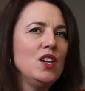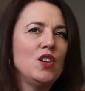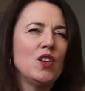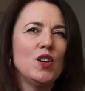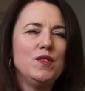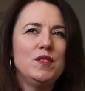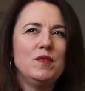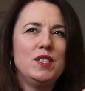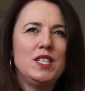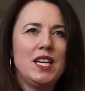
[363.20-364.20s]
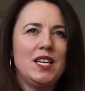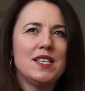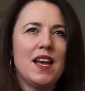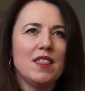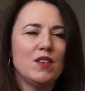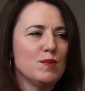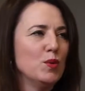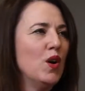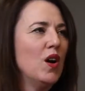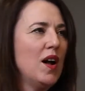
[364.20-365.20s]
you can often tease out those
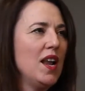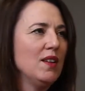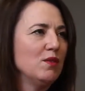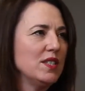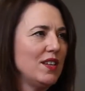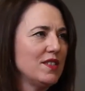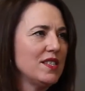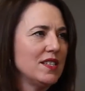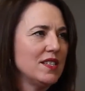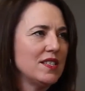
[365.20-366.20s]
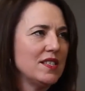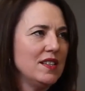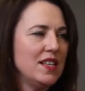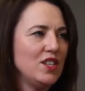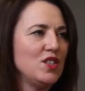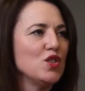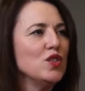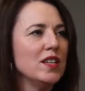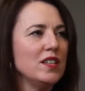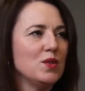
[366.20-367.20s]
more high level deficits that you
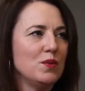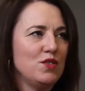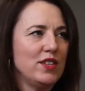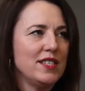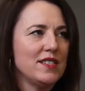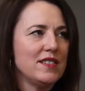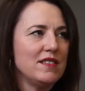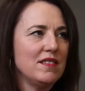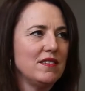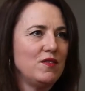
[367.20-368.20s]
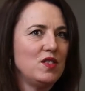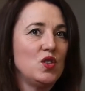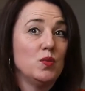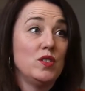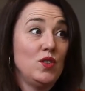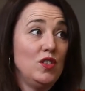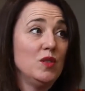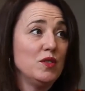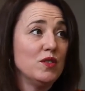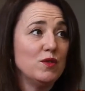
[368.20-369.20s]
do need to address to return
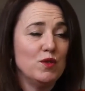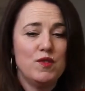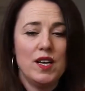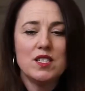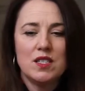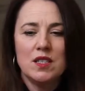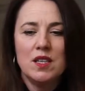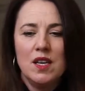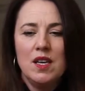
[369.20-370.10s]
them to full function.